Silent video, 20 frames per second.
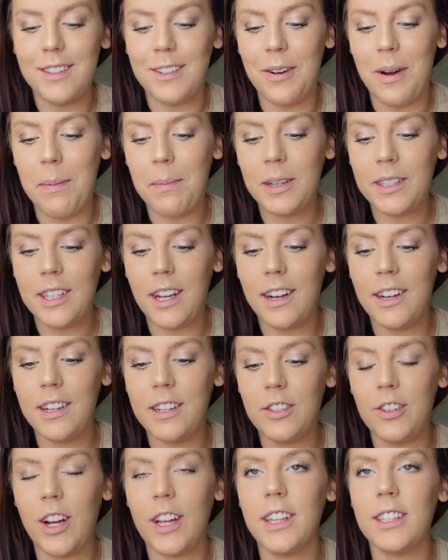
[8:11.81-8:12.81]
So I'm excited
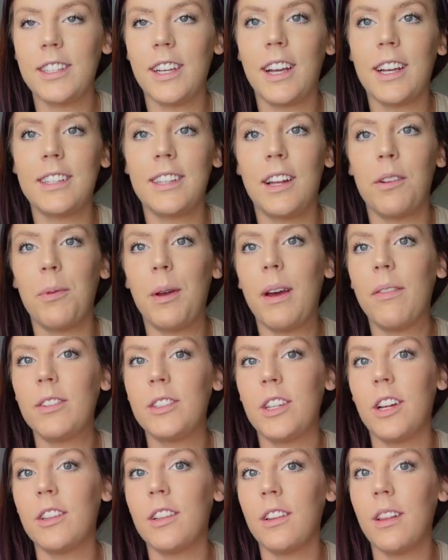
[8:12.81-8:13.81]
to try this. Like I said, we
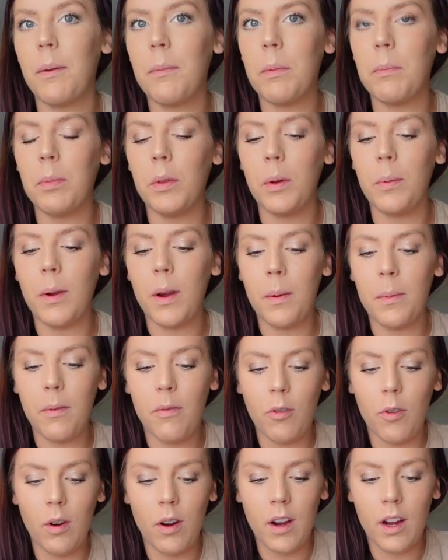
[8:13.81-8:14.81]
haven't done the lemon blueberry
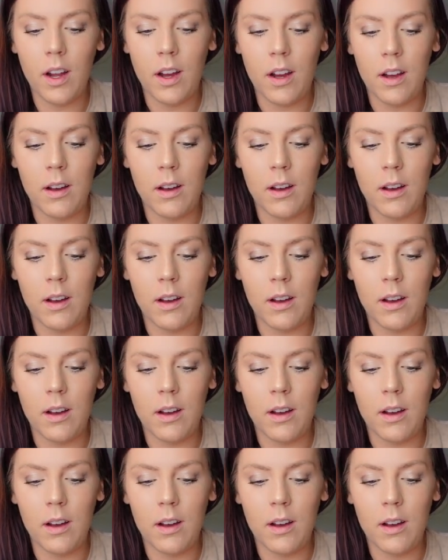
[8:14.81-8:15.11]
before.